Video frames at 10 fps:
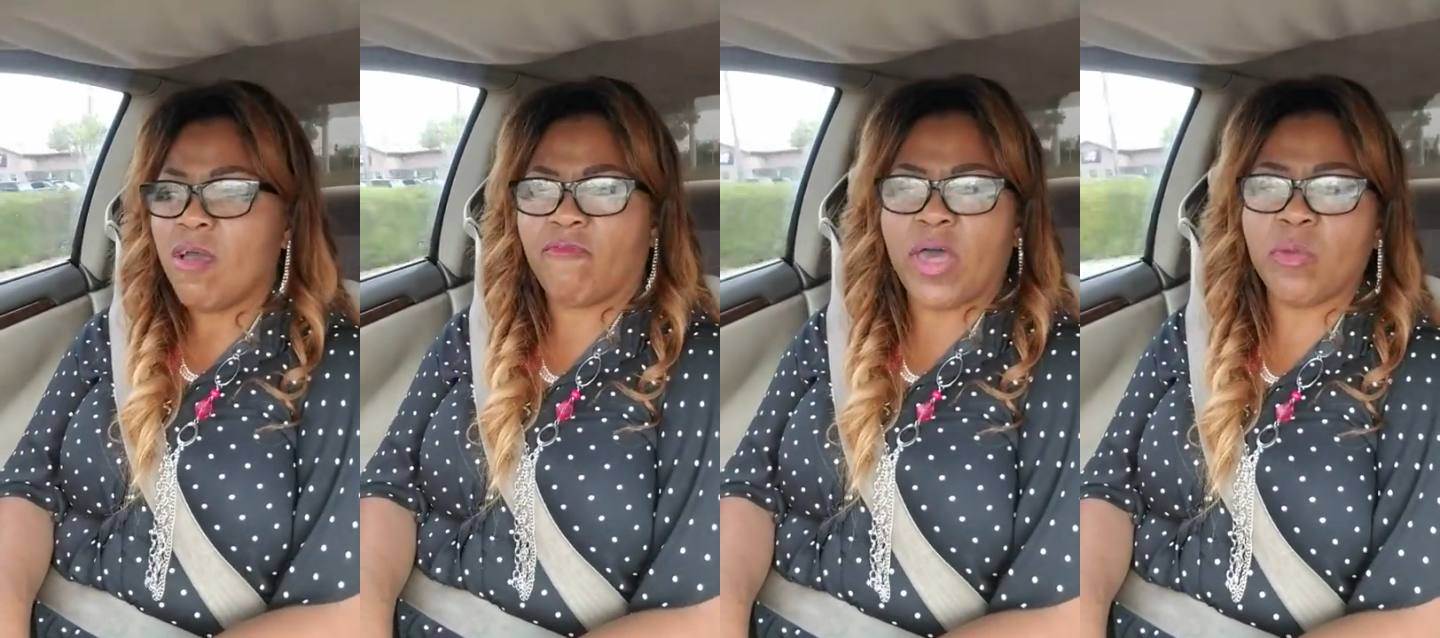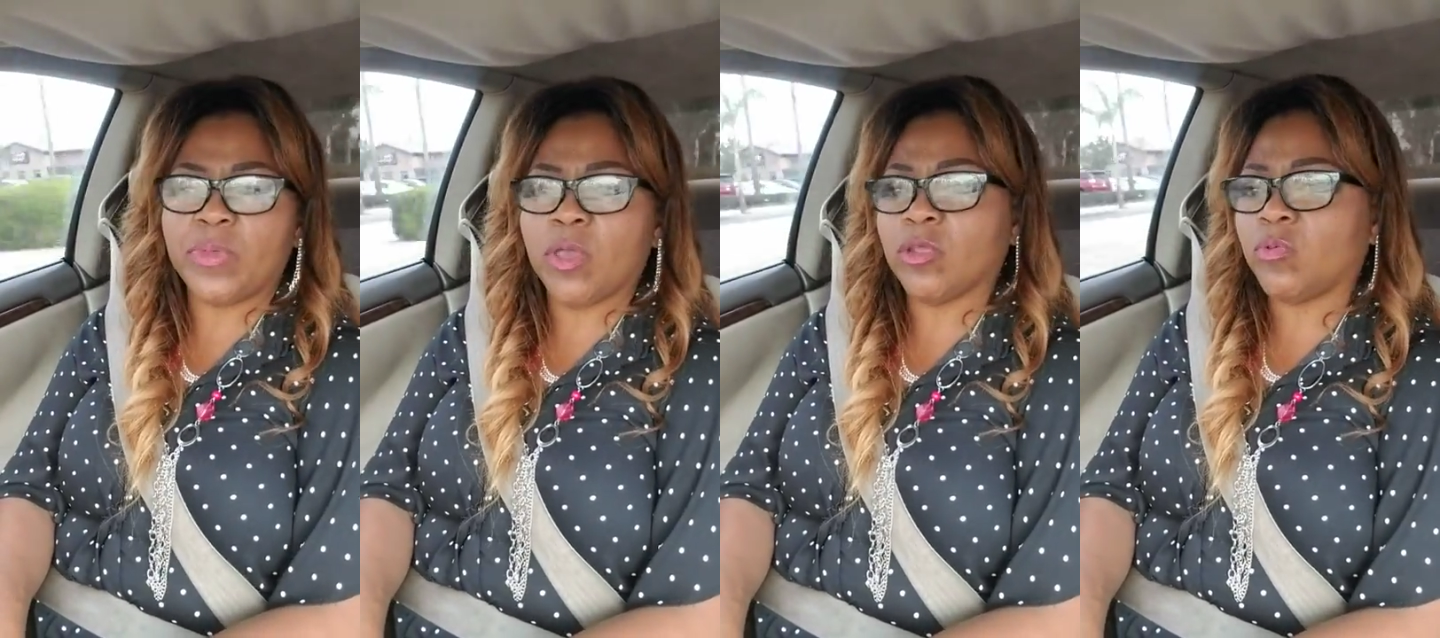Follow
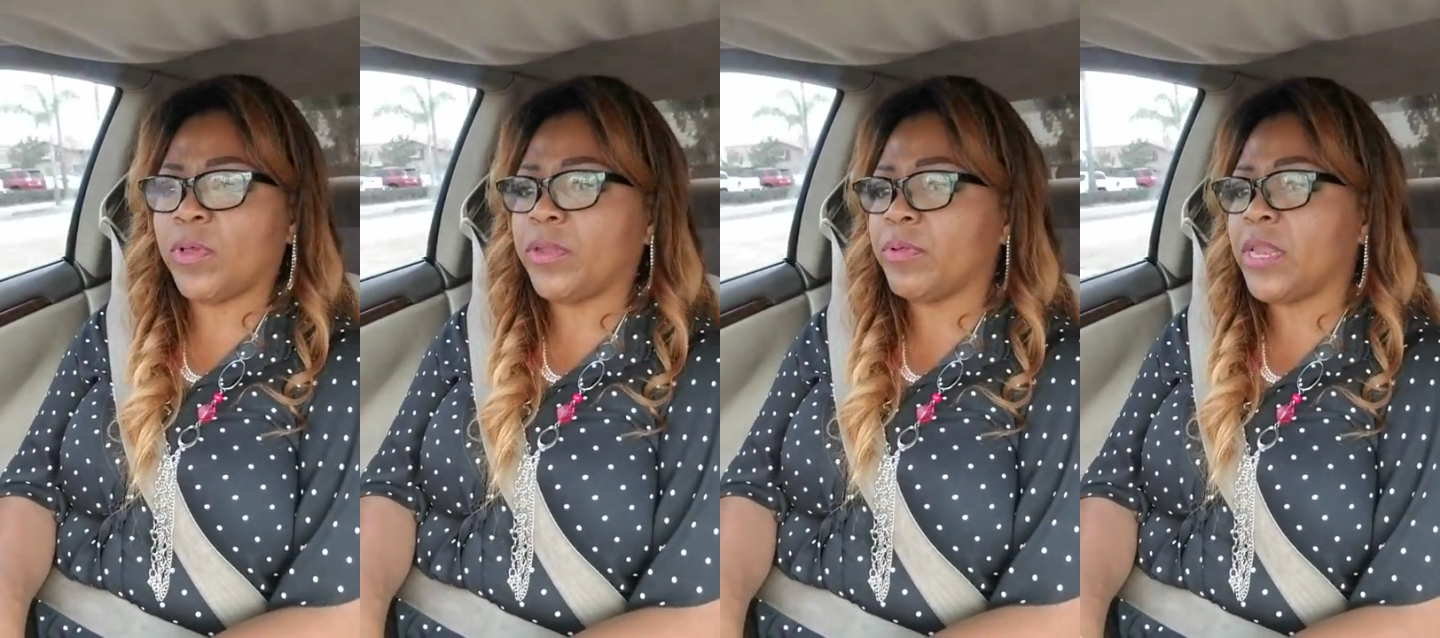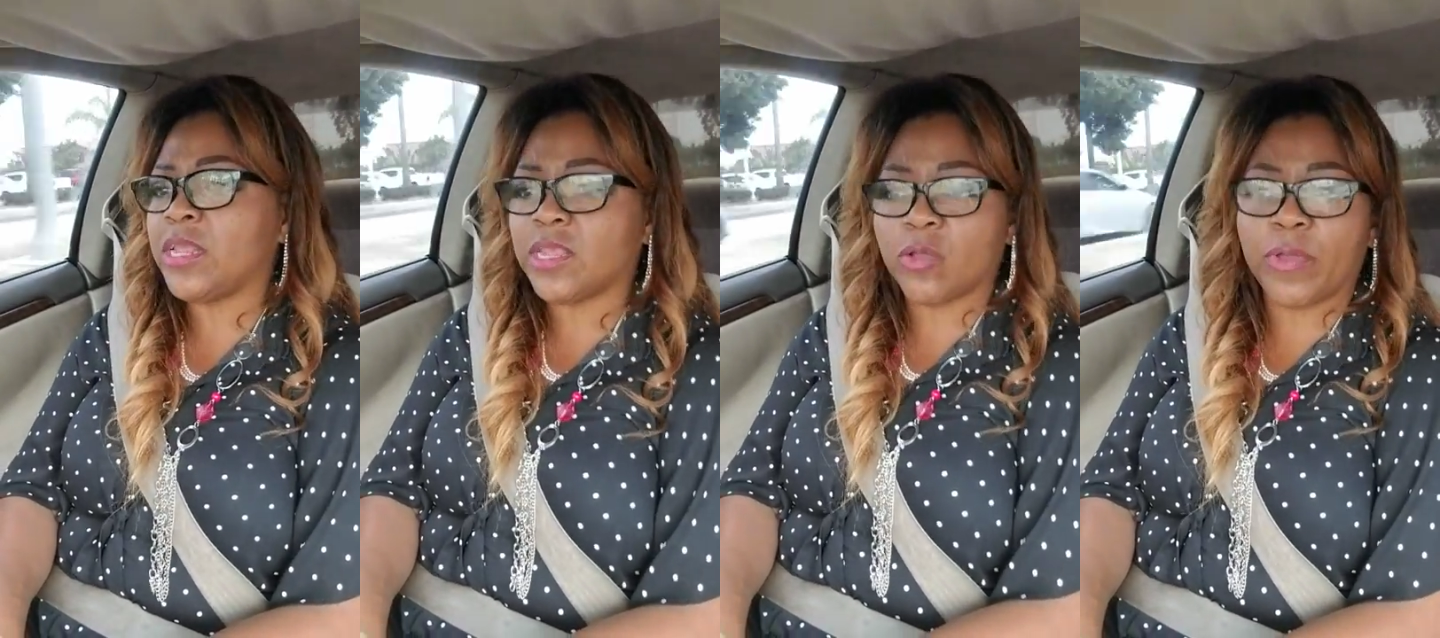me on Twitter and
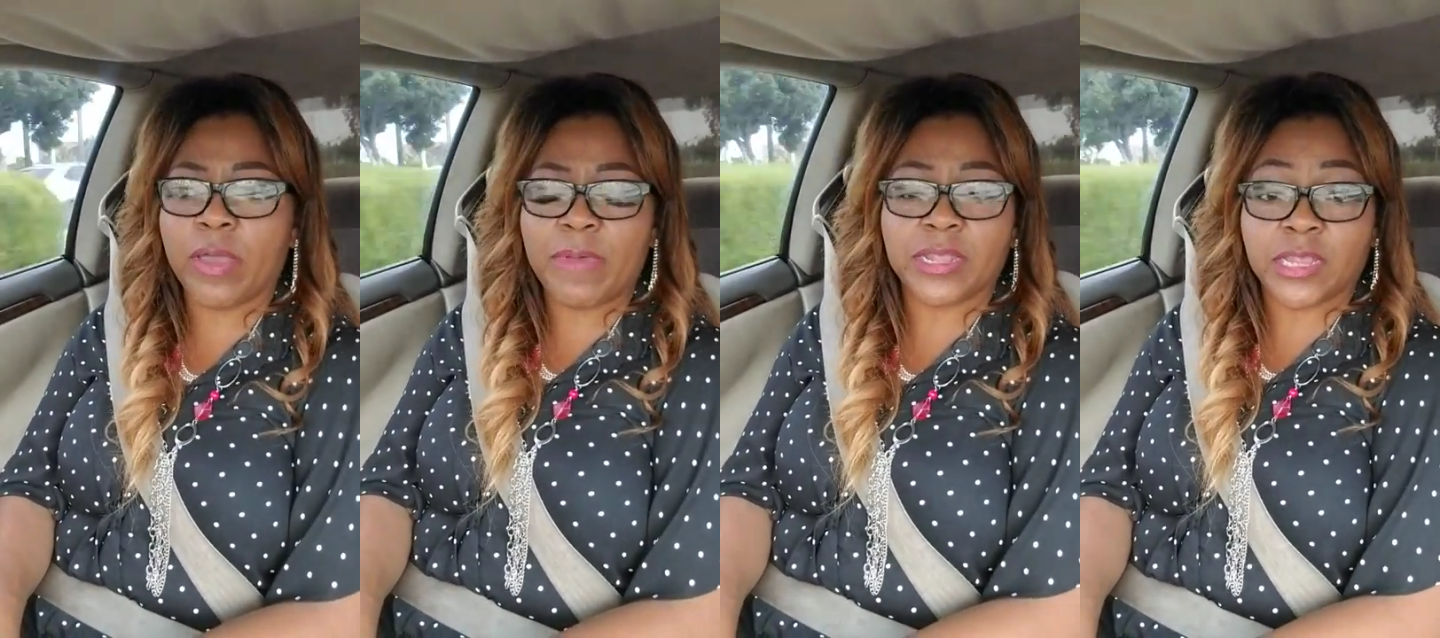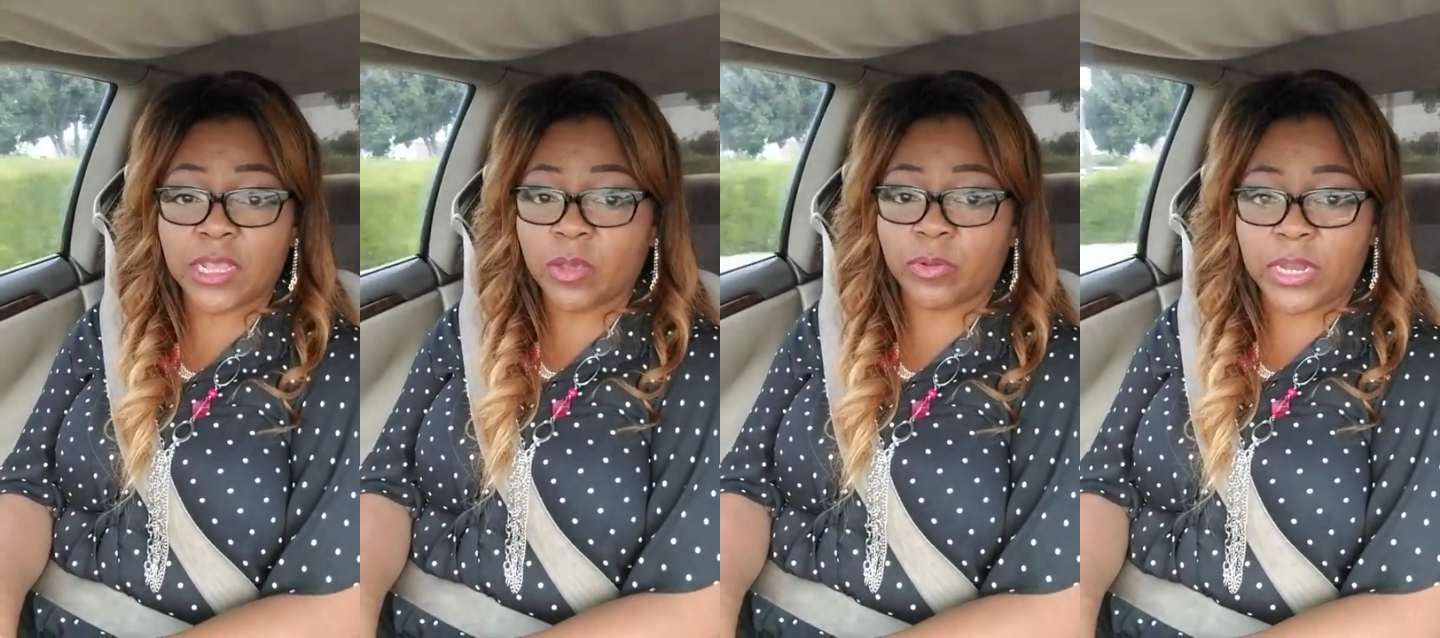Instagram at
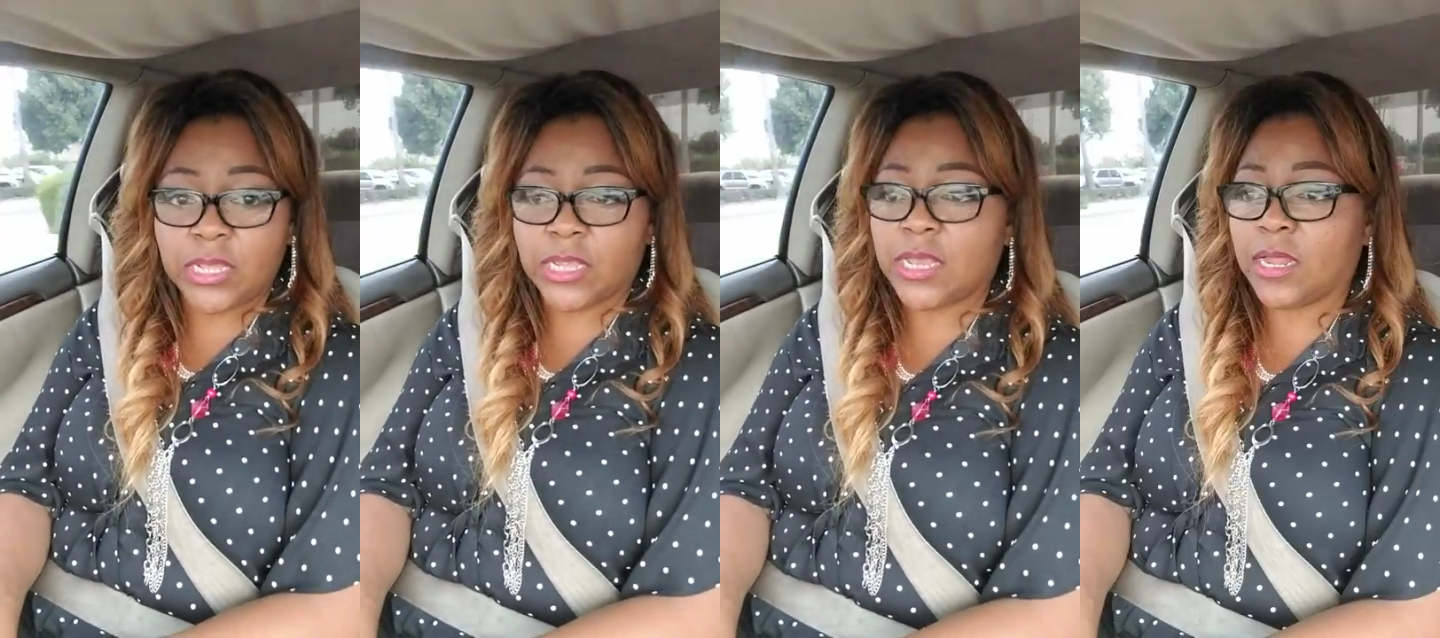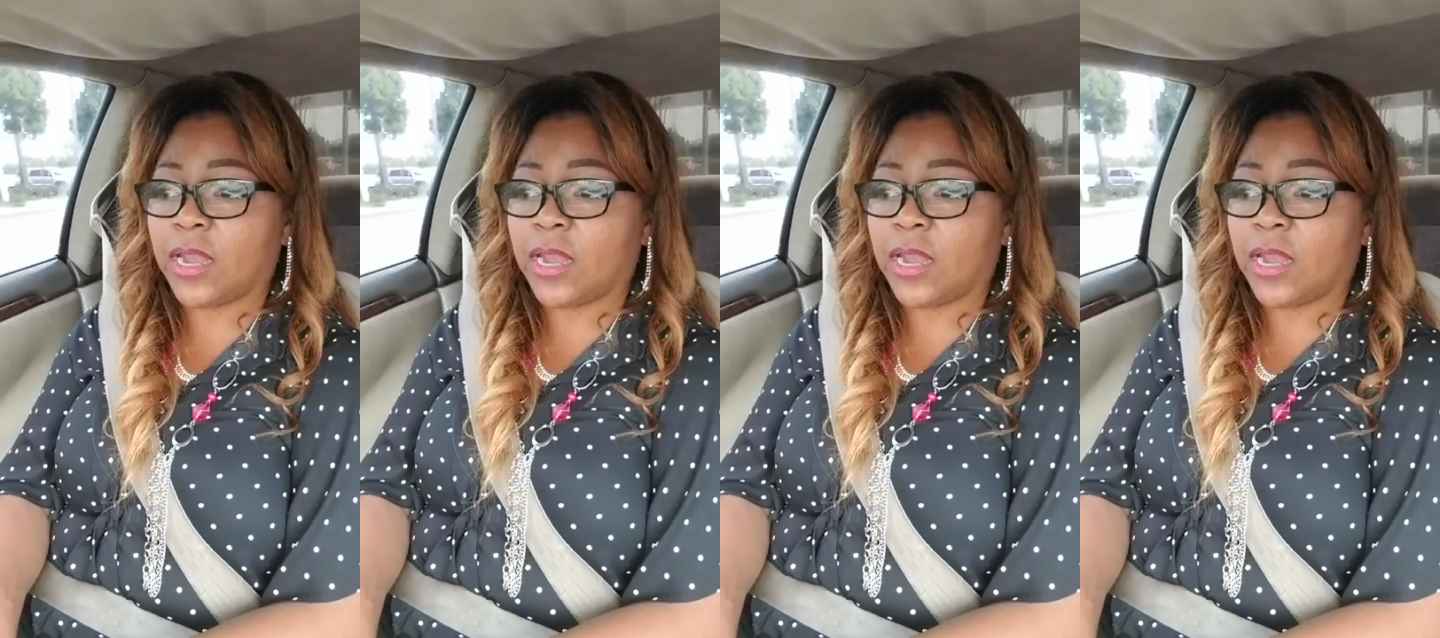singerneice,